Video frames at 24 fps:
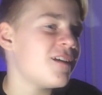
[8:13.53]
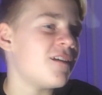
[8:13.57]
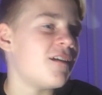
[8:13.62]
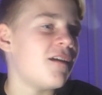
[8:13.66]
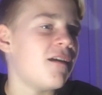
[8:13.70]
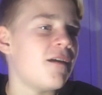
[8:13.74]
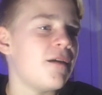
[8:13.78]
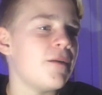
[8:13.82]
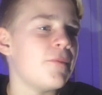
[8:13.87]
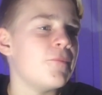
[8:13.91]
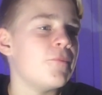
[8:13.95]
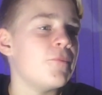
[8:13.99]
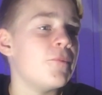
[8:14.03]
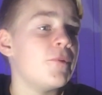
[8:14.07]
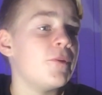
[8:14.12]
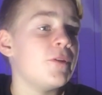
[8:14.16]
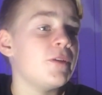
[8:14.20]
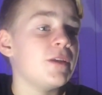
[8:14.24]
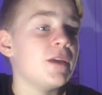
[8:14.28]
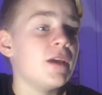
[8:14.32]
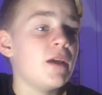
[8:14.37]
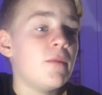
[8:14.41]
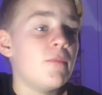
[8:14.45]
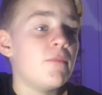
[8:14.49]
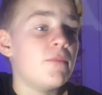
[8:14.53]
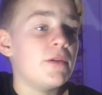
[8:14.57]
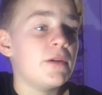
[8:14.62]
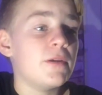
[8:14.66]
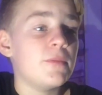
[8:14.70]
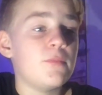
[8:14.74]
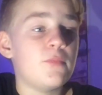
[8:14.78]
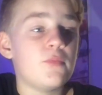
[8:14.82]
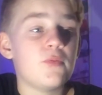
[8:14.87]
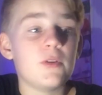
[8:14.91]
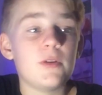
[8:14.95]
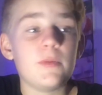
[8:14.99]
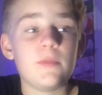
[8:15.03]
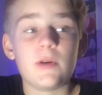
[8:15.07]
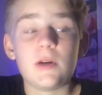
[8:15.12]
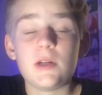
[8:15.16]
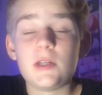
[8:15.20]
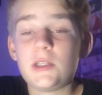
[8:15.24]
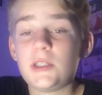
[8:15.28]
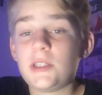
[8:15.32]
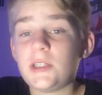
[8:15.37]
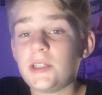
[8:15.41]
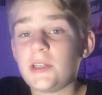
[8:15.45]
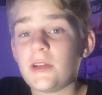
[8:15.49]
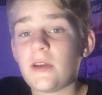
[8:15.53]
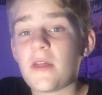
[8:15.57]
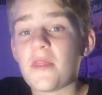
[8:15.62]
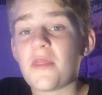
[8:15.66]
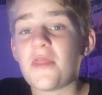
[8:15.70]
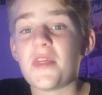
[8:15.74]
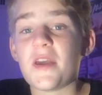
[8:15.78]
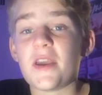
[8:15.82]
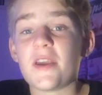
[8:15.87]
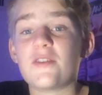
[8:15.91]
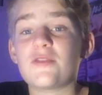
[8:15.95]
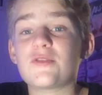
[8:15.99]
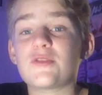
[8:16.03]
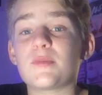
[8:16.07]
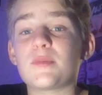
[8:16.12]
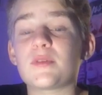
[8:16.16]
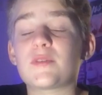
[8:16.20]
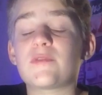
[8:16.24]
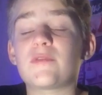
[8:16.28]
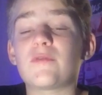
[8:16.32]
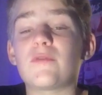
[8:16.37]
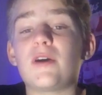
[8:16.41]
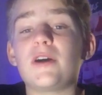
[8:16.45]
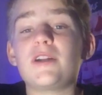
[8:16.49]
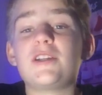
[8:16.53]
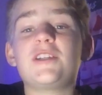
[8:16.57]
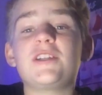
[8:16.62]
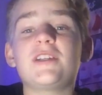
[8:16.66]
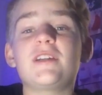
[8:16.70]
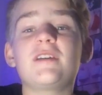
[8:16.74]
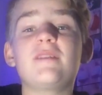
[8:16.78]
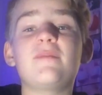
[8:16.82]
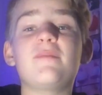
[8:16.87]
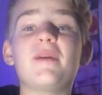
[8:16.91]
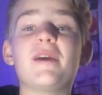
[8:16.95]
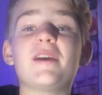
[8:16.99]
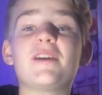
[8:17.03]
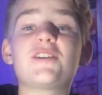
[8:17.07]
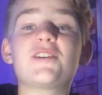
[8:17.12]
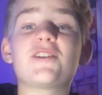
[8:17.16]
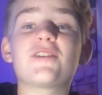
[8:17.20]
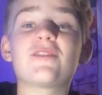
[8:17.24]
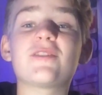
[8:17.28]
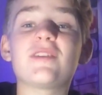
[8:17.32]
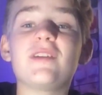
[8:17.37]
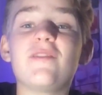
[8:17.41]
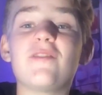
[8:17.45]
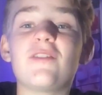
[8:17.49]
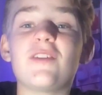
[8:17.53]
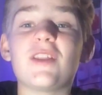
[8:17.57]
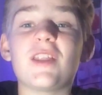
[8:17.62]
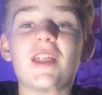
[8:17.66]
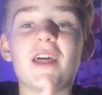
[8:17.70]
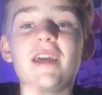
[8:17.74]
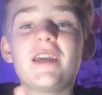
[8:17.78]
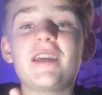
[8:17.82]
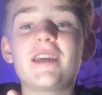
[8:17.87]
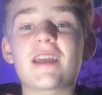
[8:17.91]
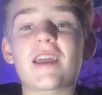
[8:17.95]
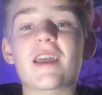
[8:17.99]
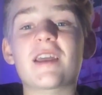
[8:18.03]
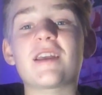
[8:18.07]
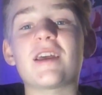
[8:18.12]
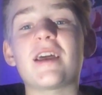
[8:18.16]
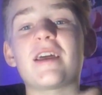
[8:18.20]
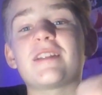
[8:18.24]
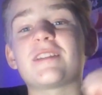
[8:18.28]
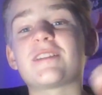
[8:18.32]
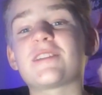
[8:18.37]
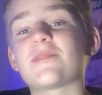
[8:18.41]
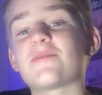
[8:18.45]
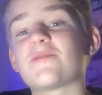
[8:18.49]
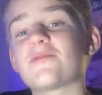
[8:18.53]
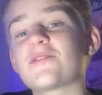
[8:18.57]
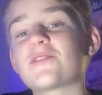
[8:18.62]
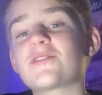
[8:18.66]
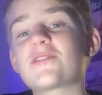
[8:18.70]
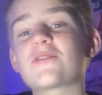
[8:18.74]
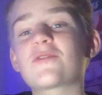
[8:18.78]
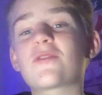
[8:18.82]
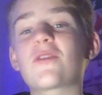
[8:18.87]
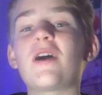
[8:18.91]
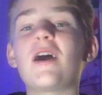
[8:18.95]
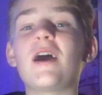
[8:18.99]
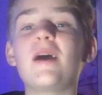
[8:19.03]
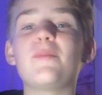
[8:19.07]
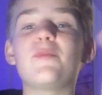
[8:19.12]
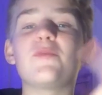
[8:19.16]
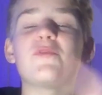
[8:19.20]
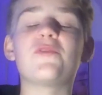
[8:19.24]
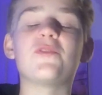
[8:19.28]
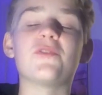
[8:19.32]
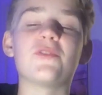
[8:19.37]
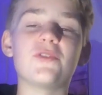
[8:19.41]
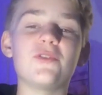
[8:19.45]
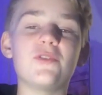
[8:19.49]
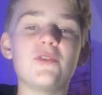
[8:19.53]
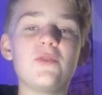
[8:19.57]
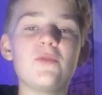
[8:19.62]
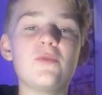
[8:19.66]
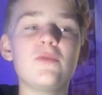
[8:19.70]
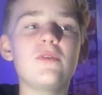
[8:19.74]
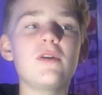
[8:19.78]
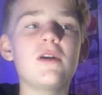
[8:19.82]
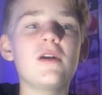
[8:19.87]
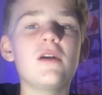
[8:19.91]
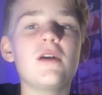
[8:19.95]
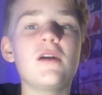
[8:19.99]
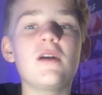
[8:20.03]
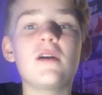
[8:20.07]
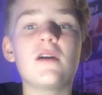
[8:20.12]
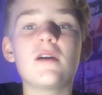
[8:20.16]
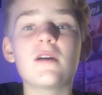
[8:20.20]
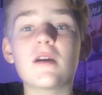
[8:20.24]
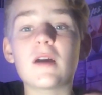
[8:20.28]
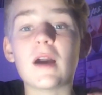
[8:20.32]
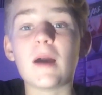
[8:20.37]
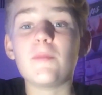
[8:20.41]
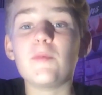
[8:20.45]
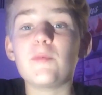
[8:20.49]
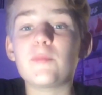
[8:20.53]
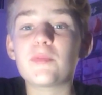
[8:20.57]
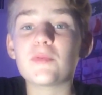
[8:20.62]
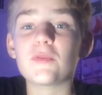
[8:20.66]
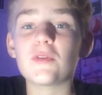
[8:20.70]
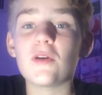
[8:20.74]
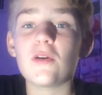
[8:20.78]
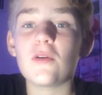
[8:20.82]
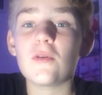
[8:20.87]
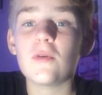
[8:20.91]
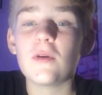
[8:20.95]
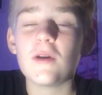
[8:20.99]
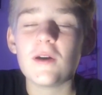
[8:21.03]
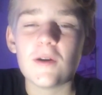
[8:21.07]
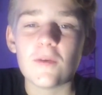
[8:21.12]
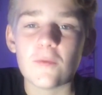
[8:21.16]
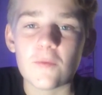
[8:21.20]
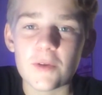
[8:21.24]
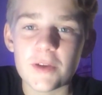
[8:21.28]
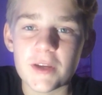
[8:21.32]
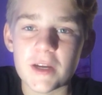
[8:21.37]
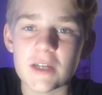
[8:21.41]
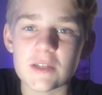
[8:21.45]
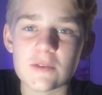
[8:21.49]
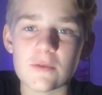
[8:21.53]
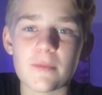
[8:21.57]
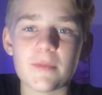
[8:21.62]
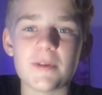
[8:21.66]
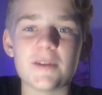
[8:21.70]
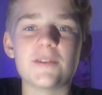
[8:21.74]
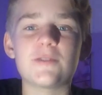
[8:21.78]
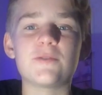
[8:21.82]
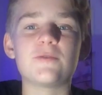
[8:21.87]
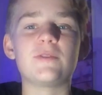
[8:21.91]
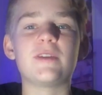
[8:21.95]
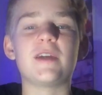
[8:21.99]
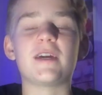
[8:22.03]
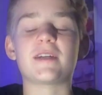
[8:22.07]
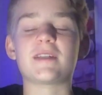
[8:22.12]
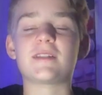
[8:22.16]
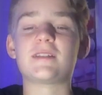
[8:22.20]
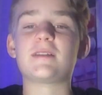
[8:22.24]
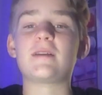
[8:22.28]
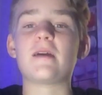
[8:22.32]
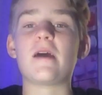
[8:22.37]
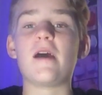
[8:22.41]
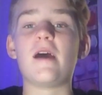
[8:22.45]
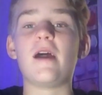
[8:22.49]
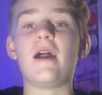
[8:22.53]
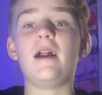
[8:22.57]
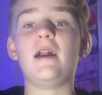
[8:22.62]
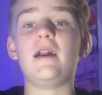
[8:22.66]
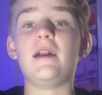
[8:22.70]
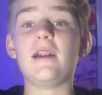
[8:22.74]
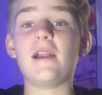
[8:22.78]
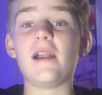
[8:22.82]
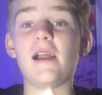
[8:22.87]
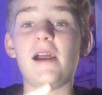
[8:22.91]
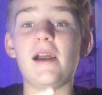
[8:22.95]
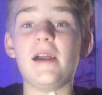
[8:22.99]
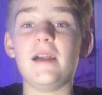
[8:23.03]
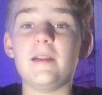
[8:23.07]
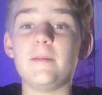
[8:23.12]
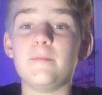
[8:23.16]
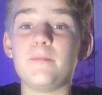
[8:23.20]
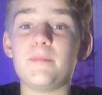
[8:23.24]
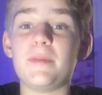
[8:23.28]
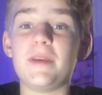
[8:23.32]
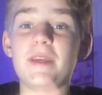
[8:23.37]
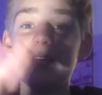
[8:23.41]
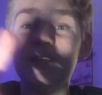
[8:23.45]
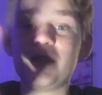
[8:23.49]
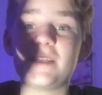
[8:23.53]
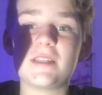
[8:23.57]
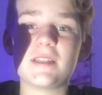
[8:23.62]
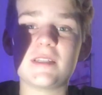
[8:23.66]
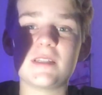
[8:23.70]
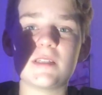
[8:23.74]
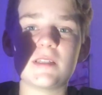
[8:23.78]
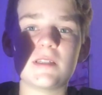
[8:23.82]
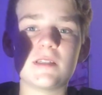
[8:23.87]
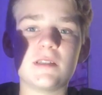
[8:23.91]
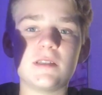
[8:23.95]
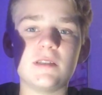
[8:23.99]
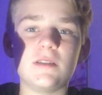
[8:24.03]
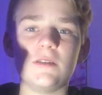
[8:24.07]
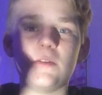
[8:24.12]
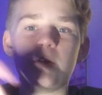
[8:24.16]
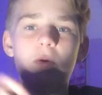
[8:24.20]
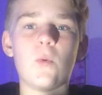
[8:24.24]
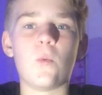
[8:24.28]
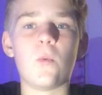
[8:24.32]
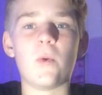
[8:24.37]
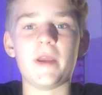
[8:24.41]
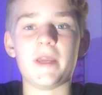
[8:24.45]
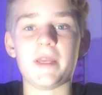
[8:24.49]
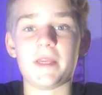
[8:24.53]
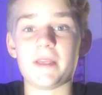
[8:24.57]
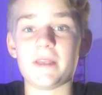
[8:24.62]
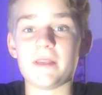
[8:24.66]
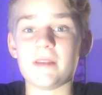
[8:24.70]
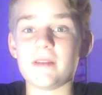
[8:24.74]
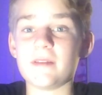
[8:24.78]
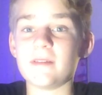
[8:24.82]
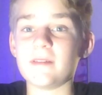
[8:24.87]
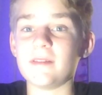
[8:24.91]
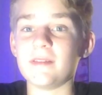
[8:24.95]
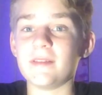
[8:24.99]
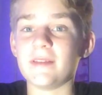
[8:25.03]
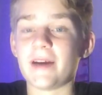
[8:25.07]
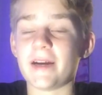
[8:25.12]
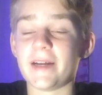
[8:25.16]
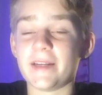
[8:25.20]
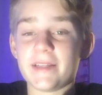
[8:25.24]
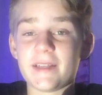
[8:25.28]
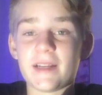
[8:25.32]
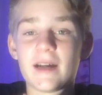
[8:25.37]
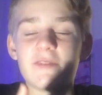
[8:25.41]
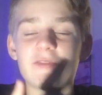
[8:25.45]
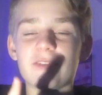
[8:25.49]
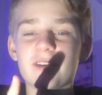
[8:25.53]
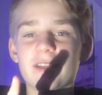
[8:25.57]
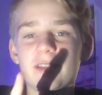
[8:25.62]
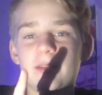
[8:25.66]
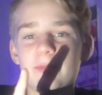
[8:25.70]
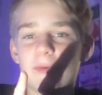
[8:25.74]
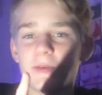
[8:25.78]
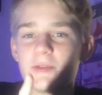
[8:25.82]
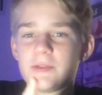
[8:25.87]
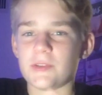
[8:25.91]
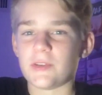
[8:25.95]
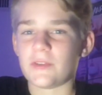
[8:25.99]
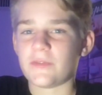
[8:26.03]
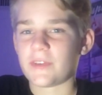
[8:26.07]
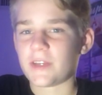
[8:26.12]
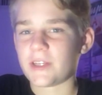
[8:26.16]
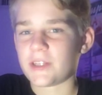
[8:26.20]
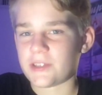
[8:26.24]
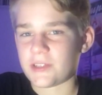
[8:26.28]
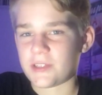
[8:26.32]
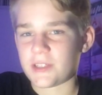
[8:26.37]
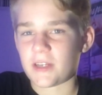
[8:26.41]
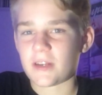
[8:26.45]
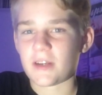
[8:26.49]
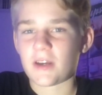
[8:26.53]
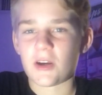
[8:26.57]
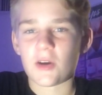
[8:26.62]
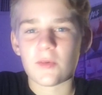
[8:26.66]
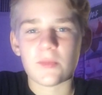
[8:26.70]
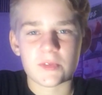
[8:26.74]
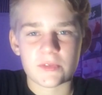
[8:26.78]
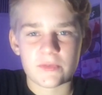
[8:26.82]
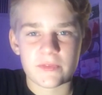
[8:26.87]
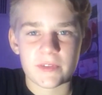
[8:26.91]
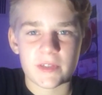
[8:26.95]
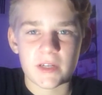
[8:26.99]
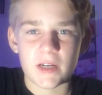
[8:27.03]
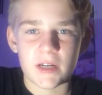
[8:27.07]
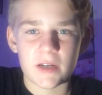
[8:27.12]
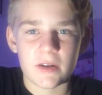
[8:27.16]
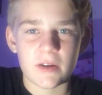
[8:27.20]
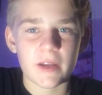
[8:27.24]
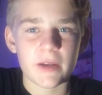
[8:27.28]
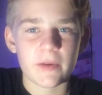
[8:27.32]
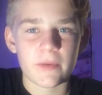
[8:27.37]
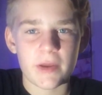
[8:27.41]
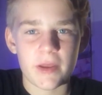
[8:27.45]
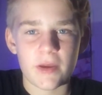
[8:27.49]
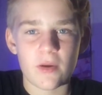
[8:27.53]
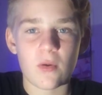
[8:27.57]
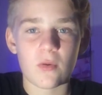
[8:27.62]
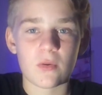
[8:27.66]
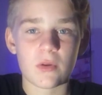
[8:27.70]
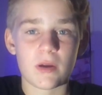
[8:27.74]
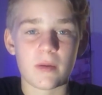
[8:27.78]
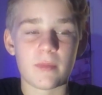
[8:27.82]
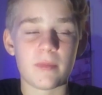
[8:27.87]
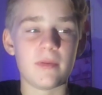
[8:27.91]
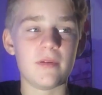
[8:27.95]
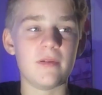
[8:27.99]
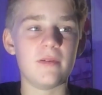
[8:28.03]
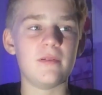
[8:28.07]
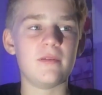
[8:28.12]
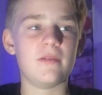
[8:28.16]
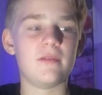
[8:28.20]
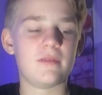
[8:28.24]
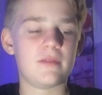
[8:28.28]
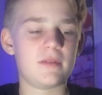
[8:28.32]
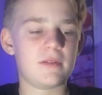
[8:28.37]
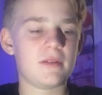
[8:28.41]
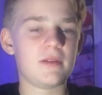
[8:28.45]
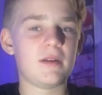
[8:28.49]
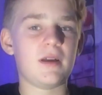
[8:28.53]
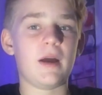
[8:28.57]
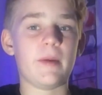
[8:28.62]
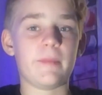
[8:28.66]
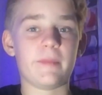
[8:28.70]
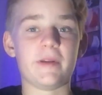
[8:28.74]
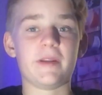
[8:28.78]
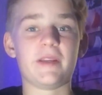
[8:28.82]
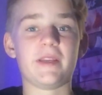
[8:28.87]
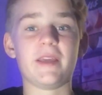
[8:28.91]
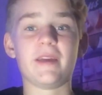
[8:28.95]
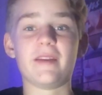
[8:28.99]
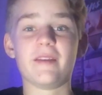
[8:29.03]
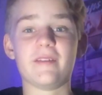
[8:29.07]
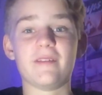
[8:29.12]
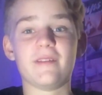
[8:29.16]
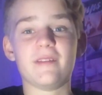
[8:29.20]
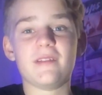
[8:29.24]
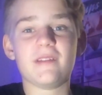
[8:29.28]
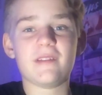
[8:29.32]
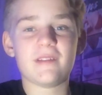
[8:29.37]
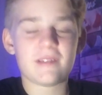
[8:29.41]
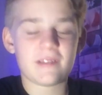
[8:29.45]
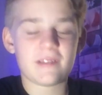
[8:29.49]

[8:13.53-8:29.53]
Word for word: Um, yeah, but pretty much, thank you so much for watching. Make sure to leave a like and subscribe if you're new. Comment below what you guys want me to do next. And peace. Wait, I did not forget the post notification shout out. I almost forgot. Okay, wait, hold up. I'm going to get it.